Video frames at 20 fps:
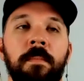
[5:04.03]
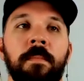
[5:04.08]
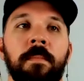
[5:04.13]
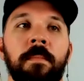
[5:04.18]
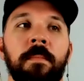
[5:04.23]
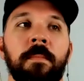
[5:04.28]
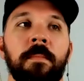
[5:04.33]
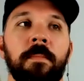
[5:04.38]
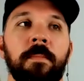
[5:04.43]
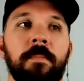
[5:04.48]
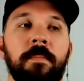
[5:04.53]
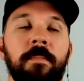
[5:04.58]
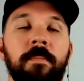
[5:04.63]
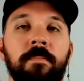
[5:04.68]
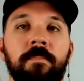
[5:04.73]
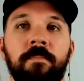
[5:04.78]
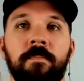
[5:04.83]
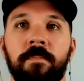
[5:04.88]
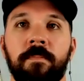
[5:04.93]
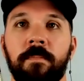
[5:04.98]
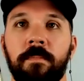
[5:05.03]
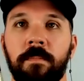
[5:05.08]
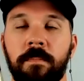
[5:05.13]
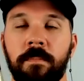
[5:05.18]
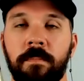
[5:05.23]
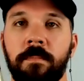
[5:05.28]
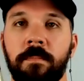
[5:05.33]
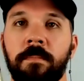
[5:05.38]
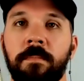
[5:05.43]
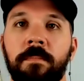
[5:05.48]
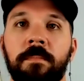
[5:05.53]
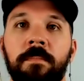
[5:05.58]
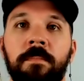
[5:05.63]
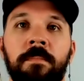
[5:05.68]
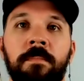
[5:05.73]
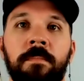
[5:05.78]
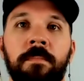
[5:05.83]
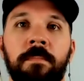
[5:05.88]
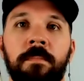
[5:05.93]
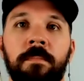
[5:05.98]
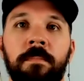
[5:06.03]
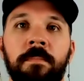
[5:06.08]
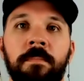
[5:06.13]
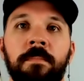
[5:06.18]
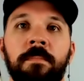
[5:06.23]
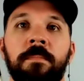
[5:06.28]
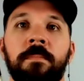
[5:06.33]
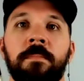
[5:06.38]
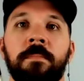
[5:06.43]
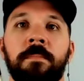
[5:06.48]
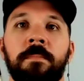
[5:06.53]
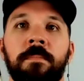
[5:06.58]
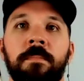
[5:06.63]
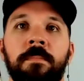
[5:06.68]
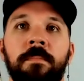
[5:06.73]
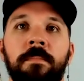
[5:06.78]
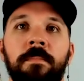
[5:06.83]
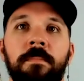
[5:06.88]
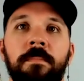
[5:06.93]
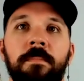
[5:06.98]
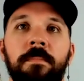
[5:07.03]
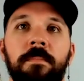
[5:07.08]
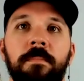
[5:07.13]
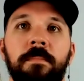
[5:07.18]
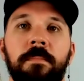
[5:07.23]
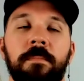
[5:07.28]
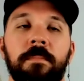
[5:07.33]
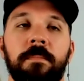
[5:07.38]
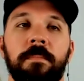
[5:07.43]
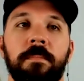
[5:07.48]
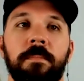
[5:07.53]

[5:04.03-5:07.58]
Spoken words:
[no speech]